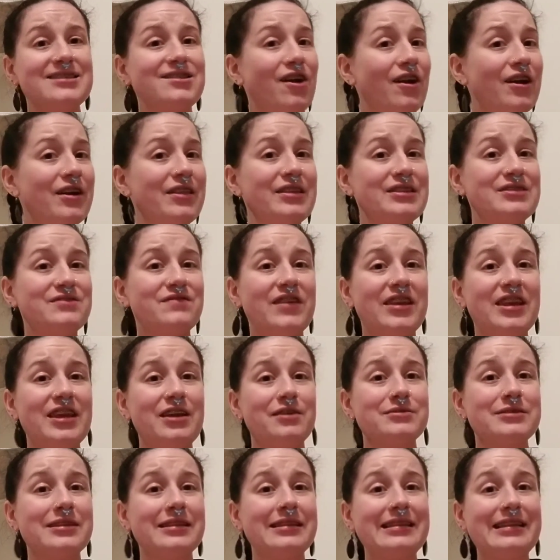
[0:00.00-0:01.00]
Sorry, this
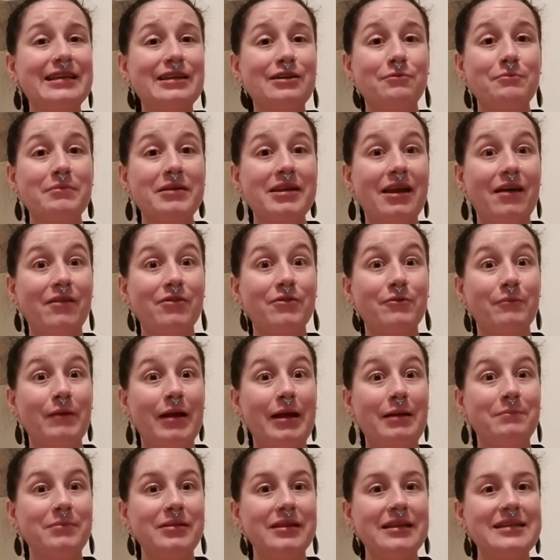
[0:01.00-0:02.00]
video is a little bit on the
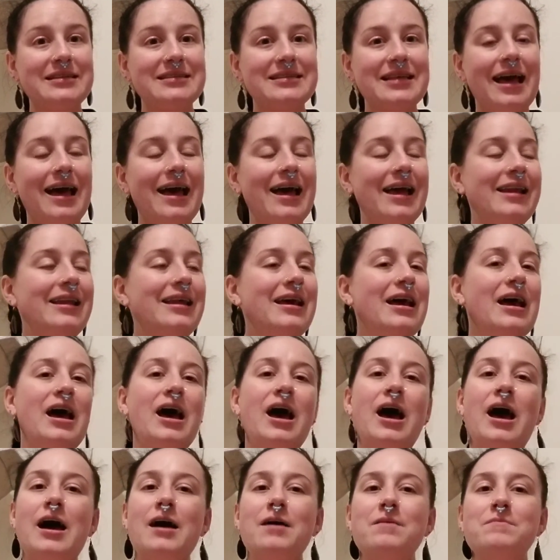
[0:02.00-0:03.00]
rambly side,
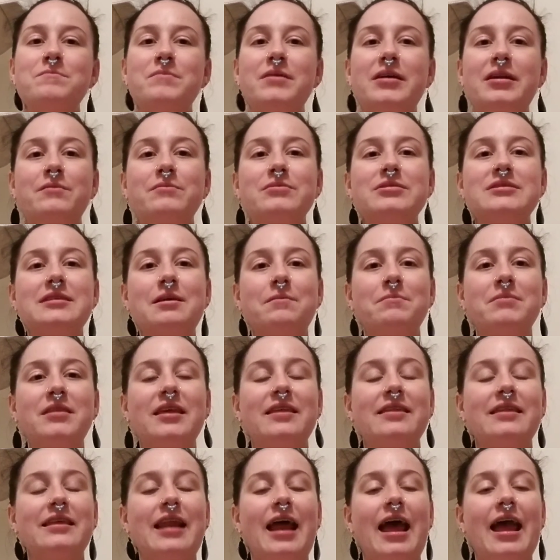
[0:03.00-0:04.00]
but it was
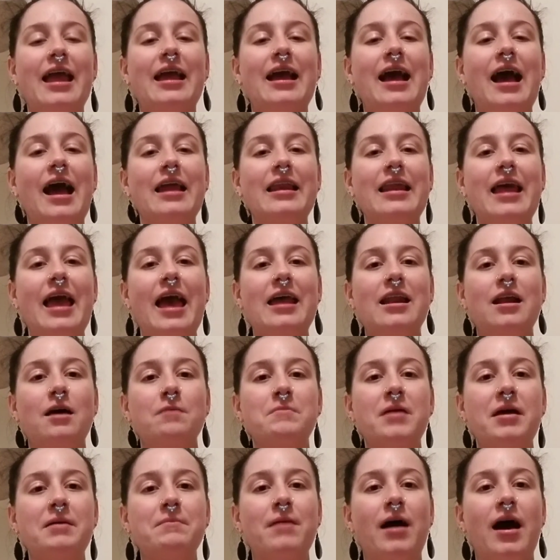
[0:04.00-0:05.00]
something that I kind of had
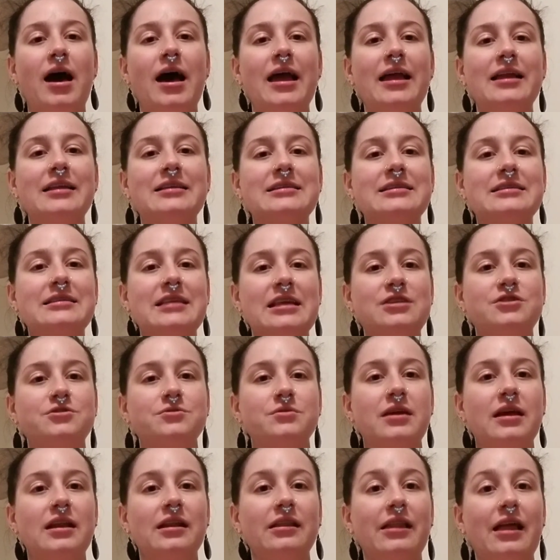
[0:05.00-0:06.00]
on my mind, because I do
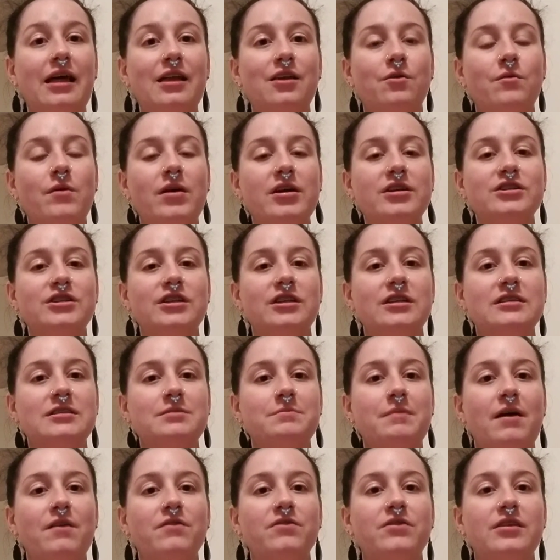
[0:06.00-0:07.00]
get a lot of questions
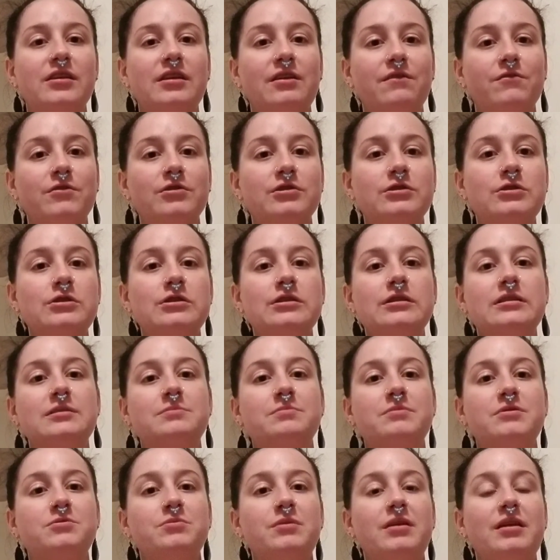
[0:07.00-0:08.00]
about the differences
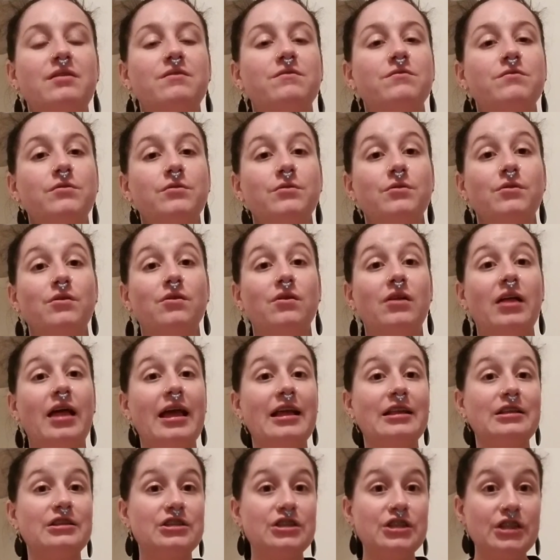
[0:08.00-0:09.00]
between frugal
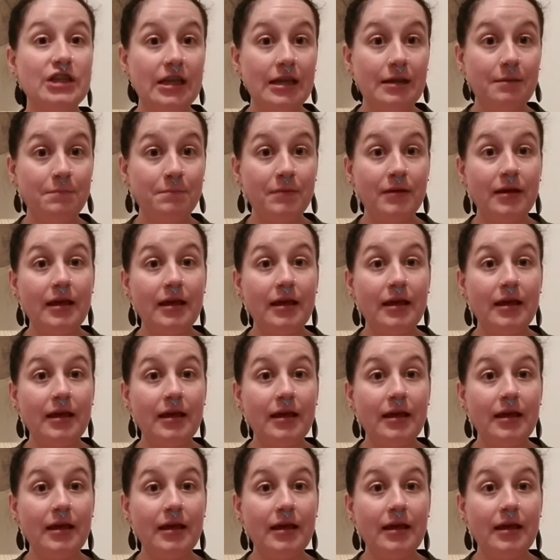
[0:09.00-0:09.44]
and cheap,